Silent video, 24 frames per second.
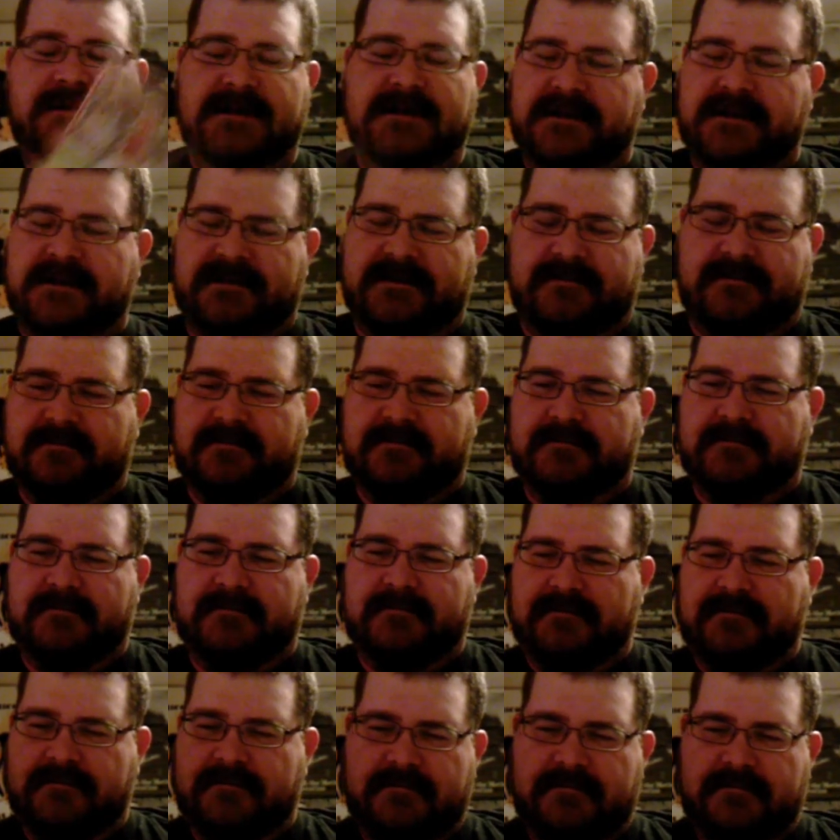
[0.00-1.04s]
just
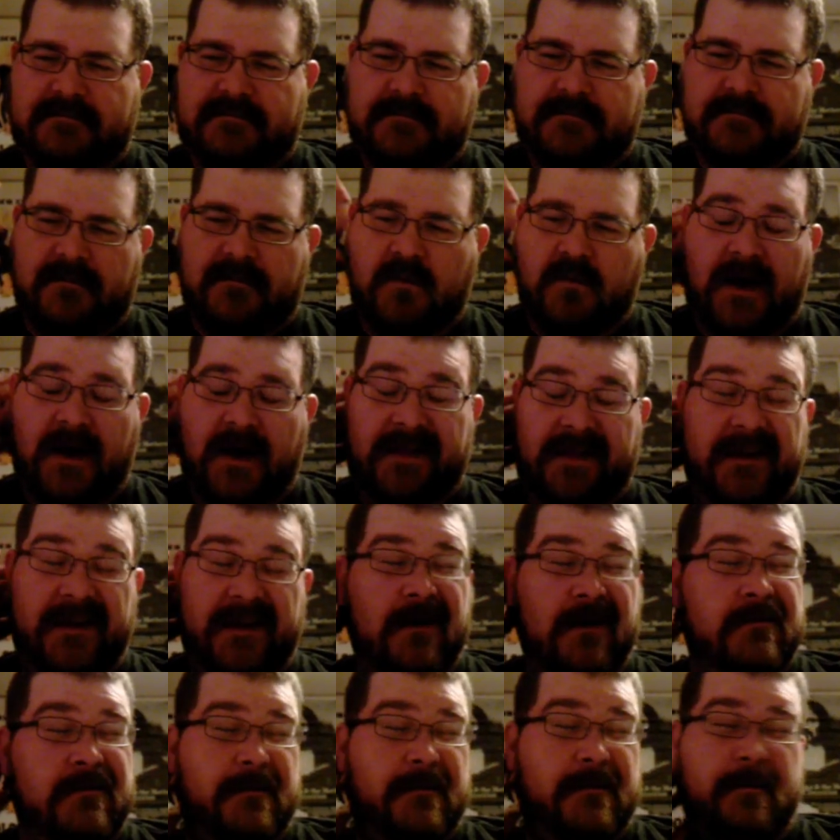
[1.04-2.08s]
well,
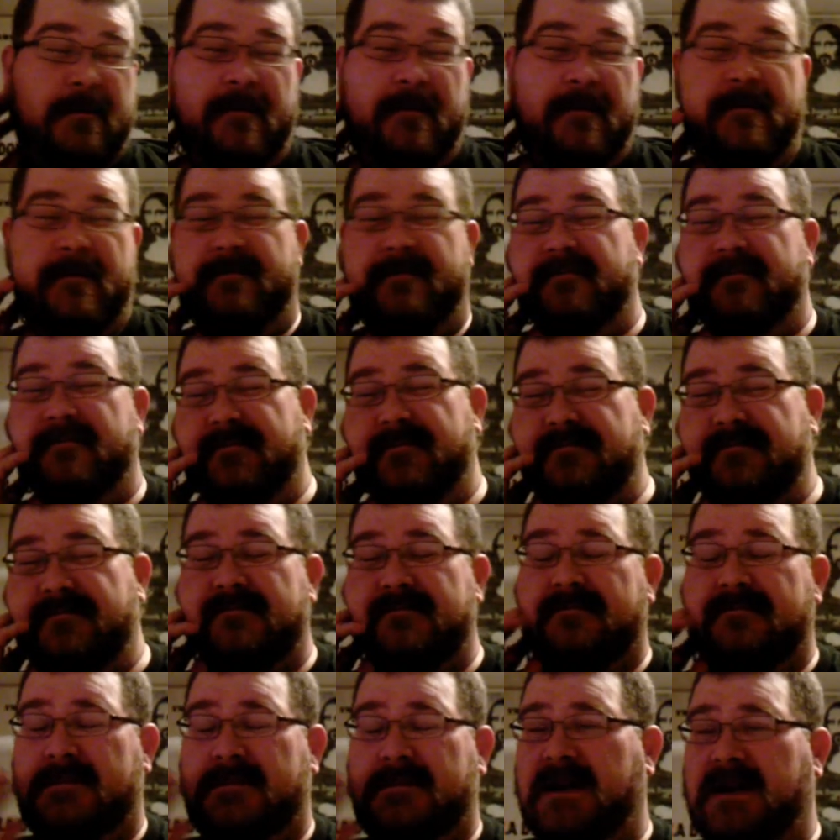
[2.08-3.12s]
don't
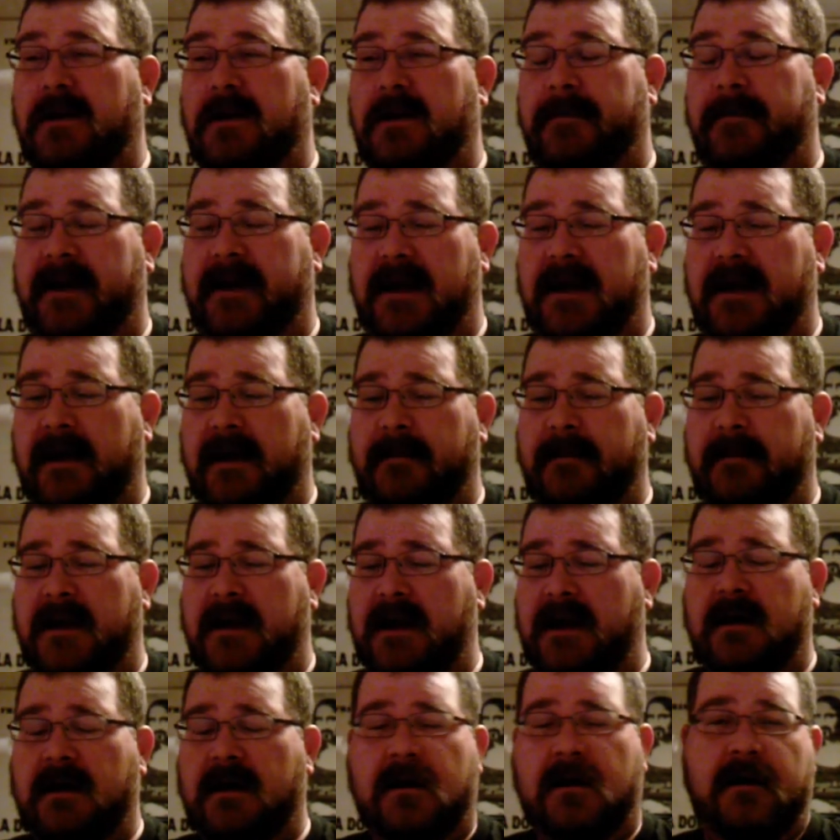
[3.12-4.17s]
don't PM
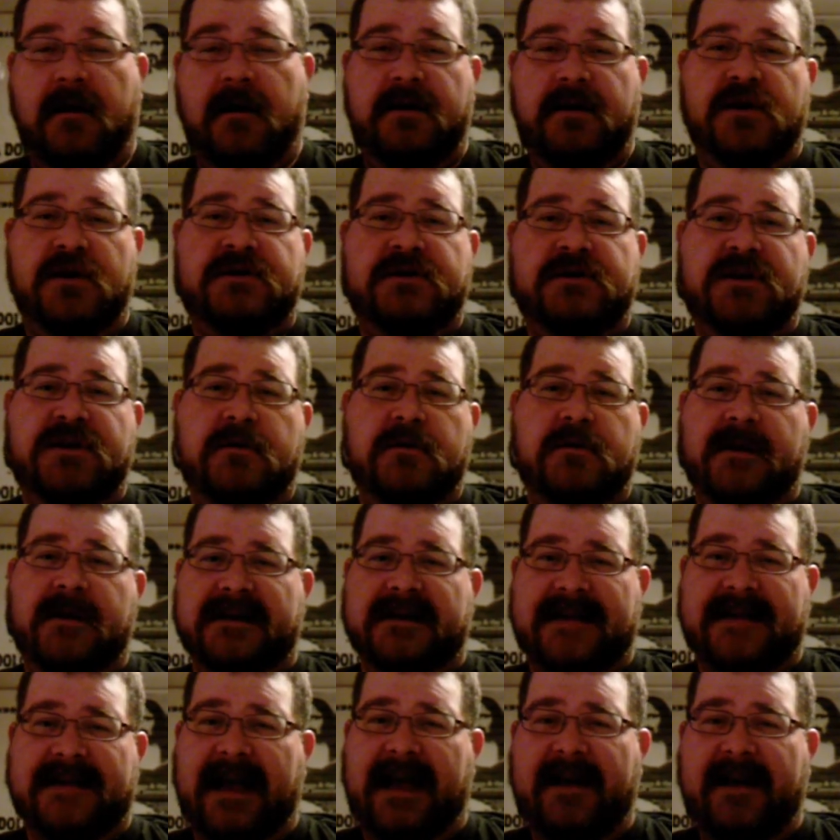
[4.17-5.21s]
me on YouTube
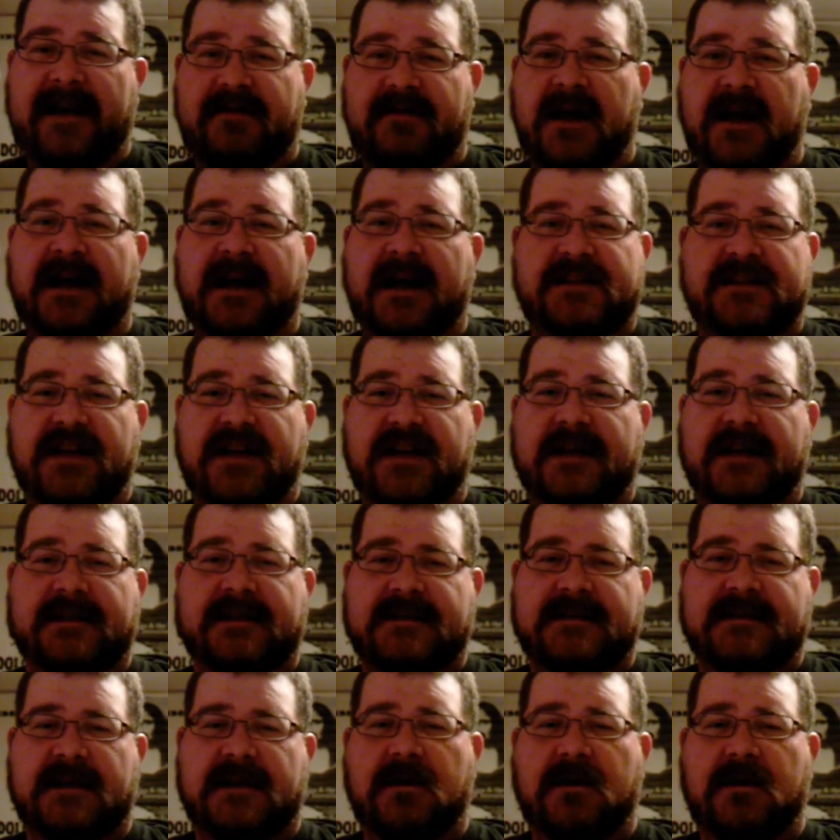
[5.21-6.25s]
because I have not checked
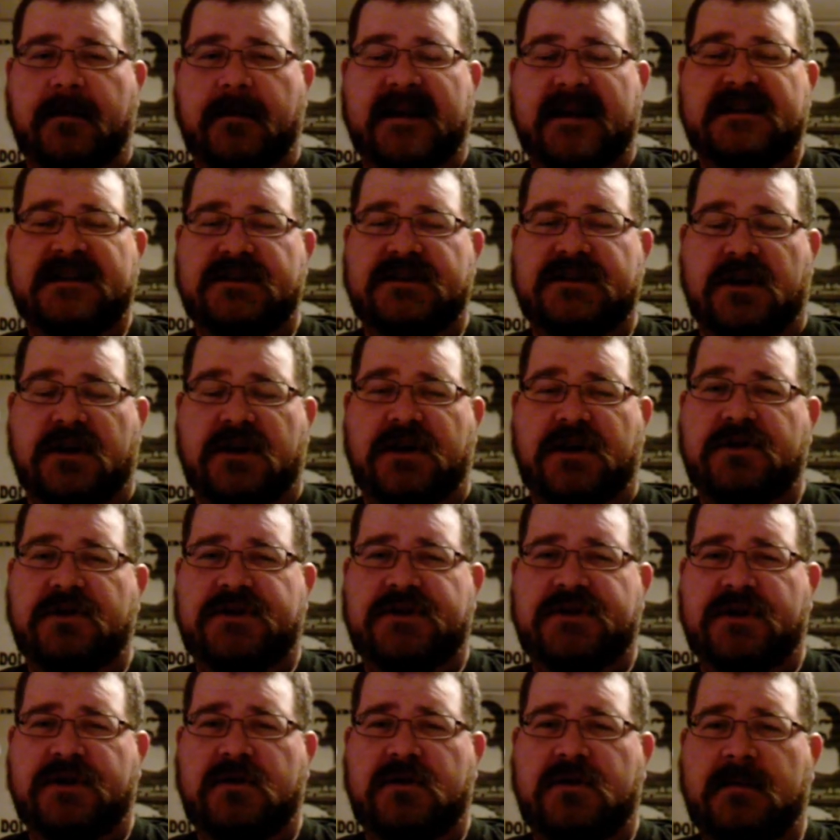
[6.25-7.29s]
a single message on
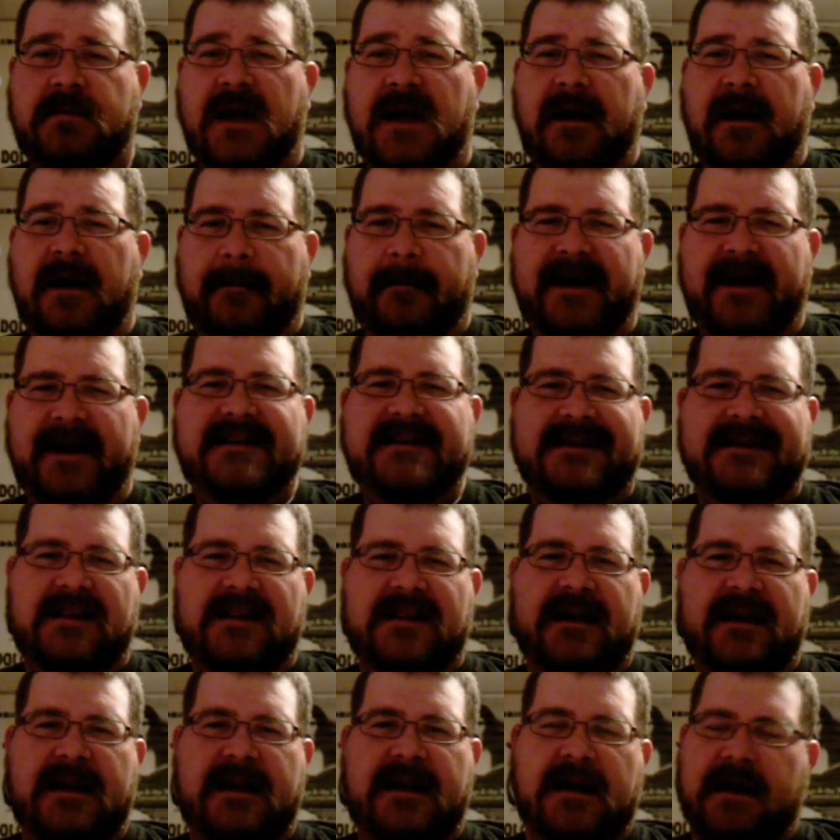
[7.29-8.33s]
YouTube.
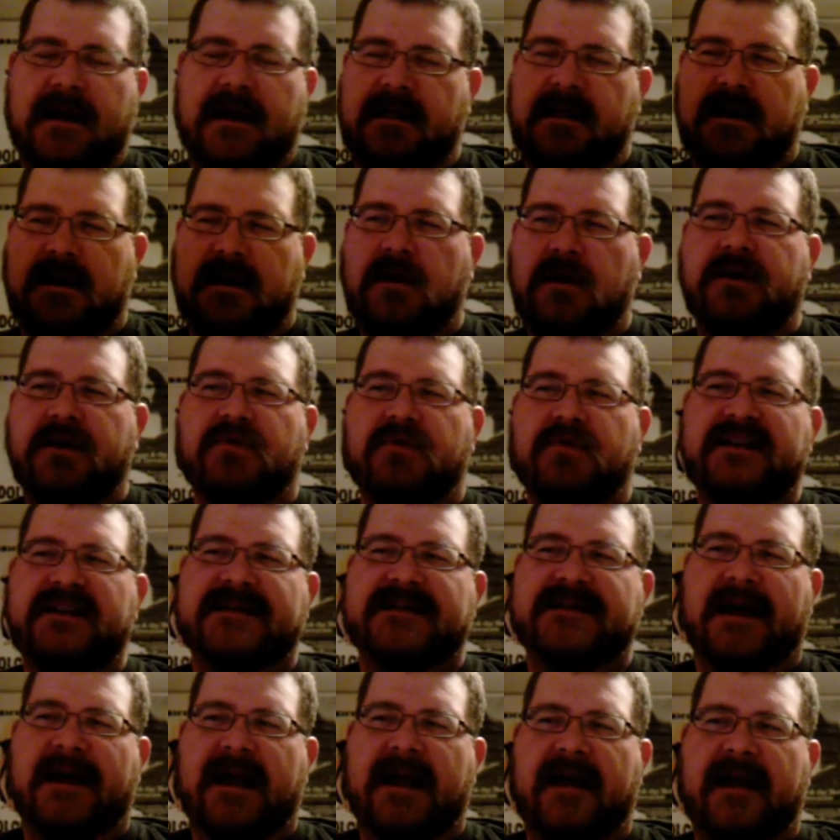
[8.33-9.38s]
Basically, the only
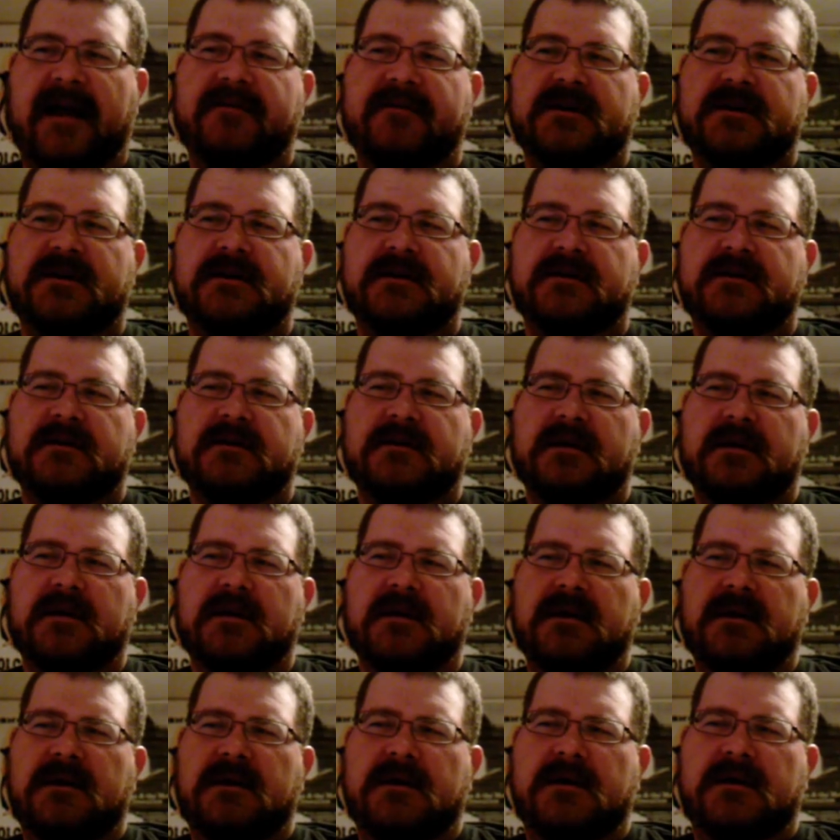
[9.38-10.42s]
reason I have a
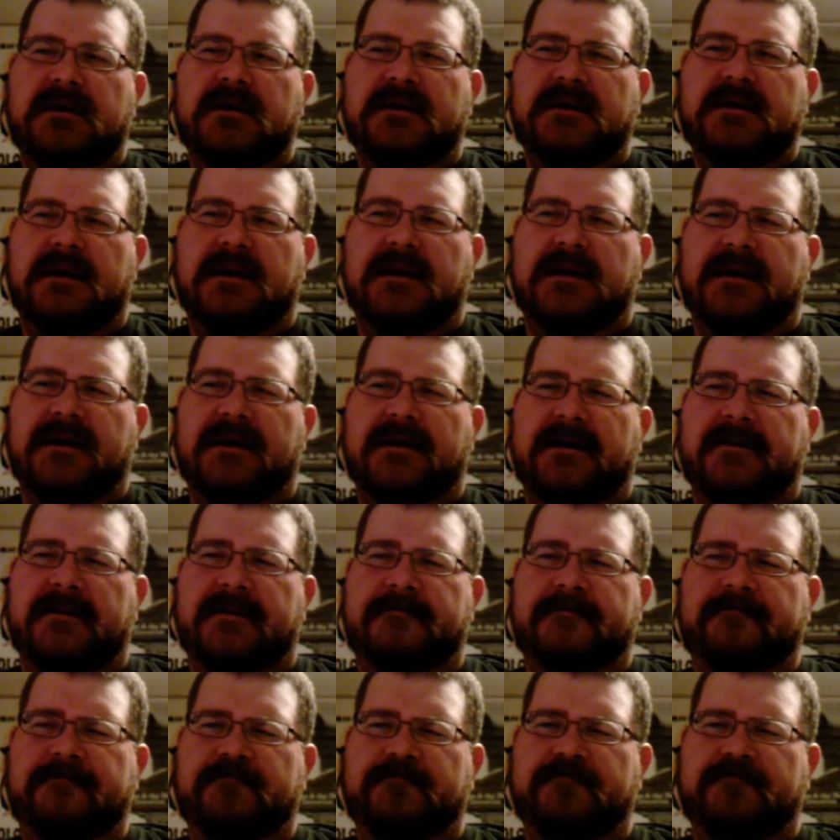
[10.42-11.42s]
uh,